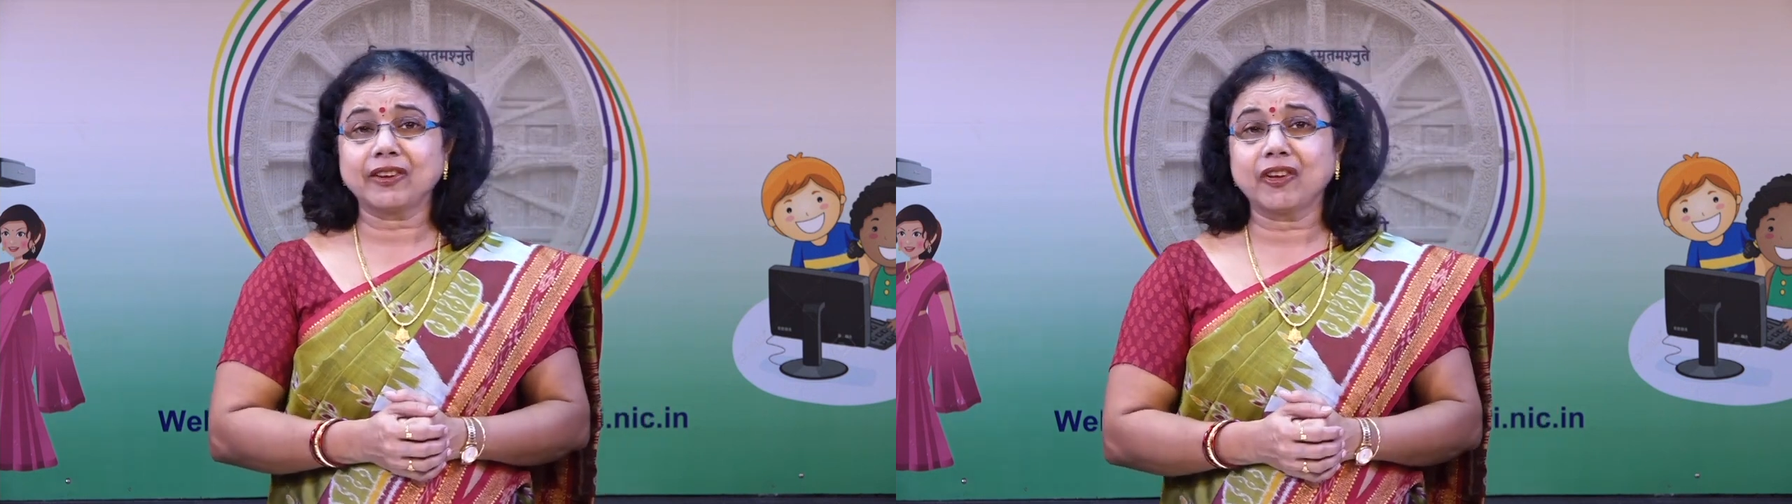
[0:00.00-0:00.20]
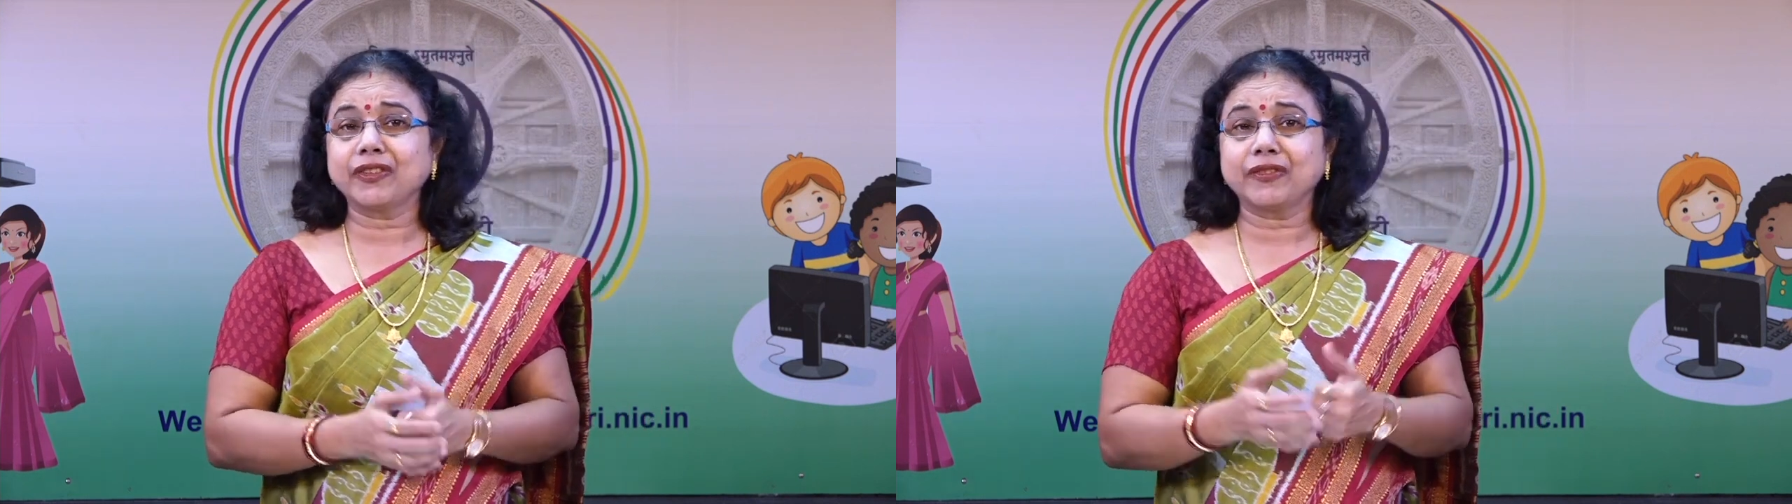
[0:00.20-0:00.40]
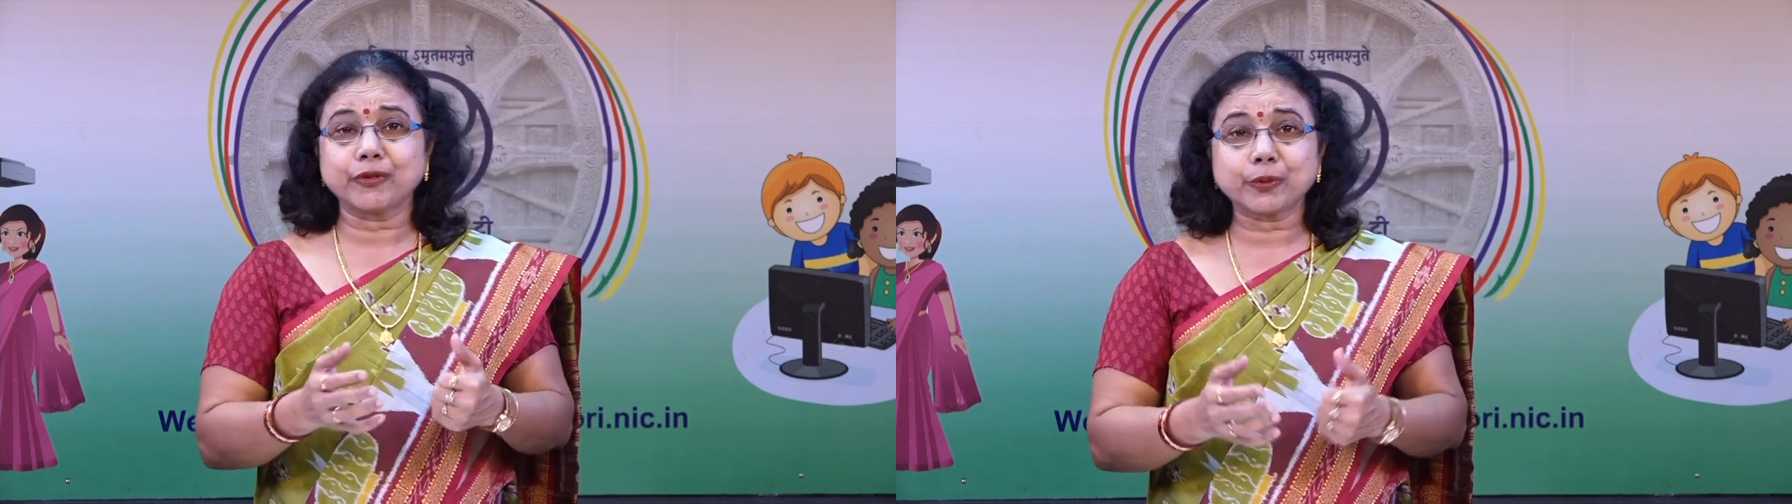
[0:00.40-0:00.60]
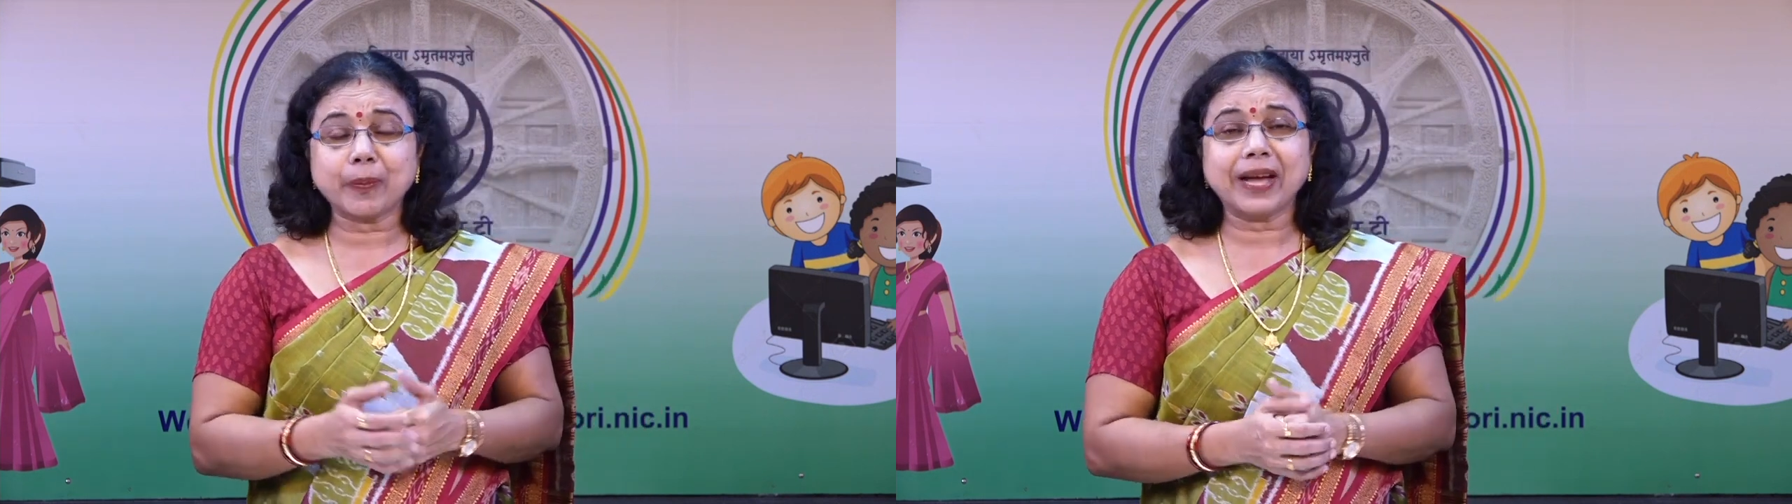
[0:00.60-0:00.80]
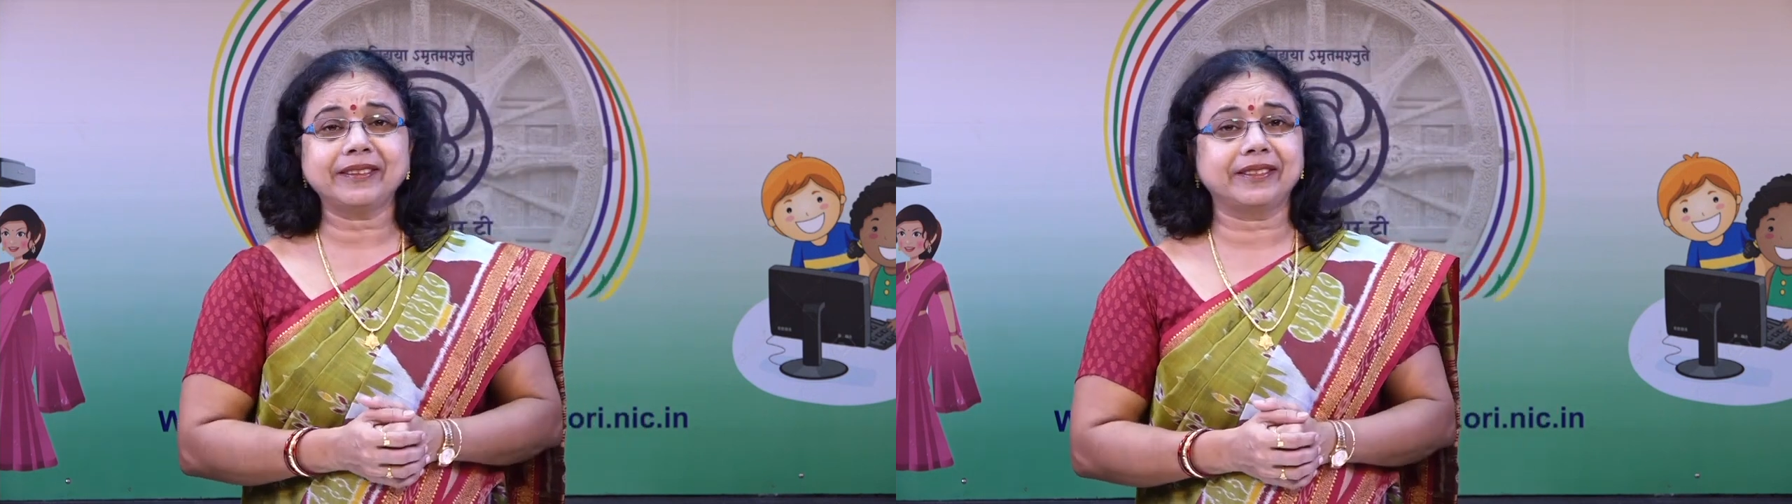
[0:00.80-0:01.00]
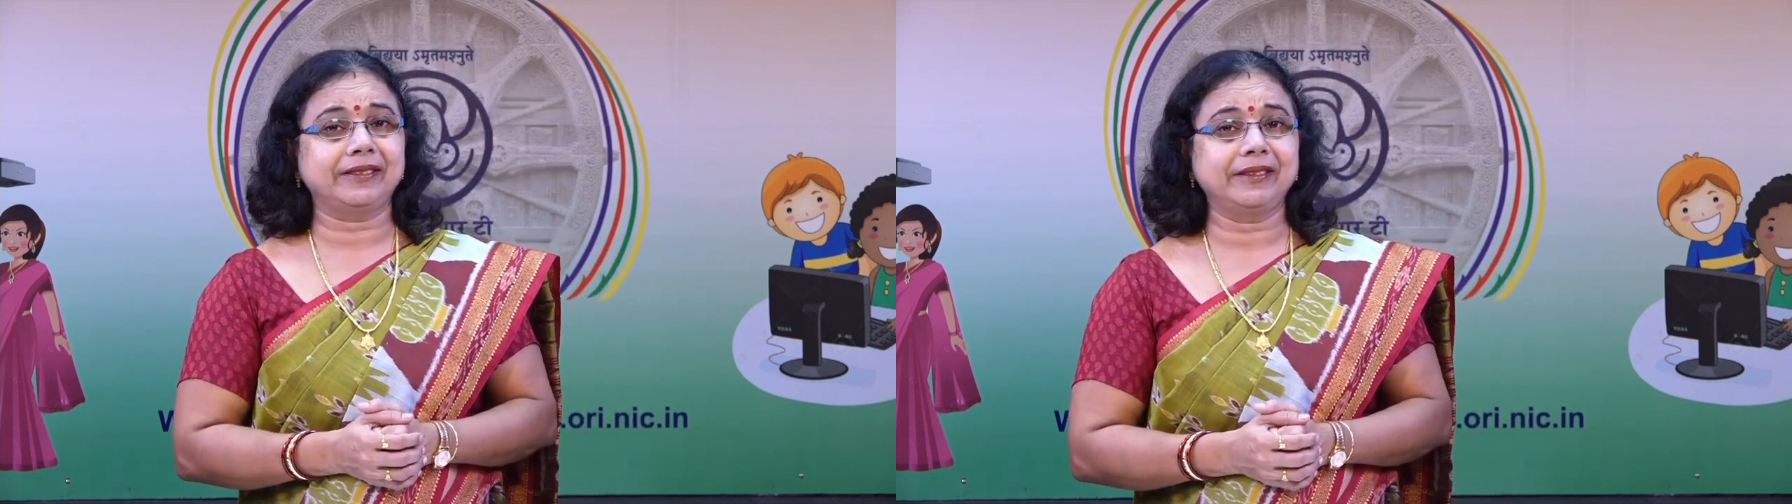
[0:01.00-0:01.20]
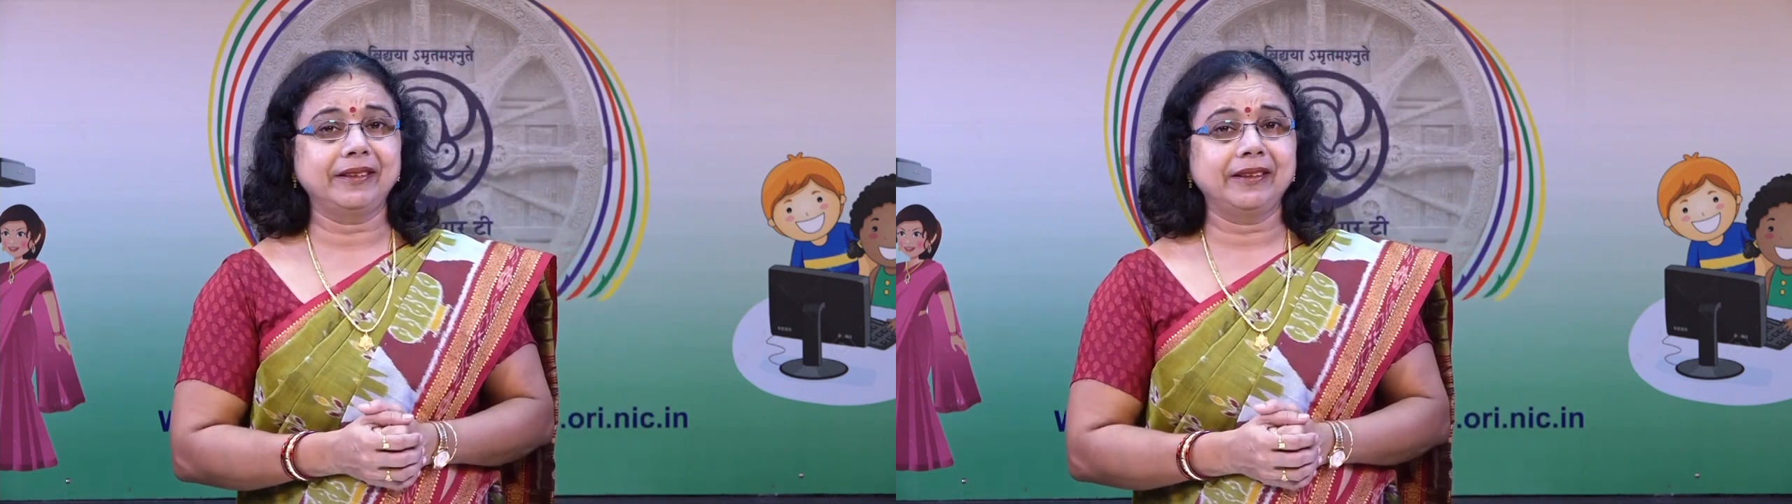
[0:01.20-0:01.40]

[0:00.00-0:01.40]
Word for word: on the footpaths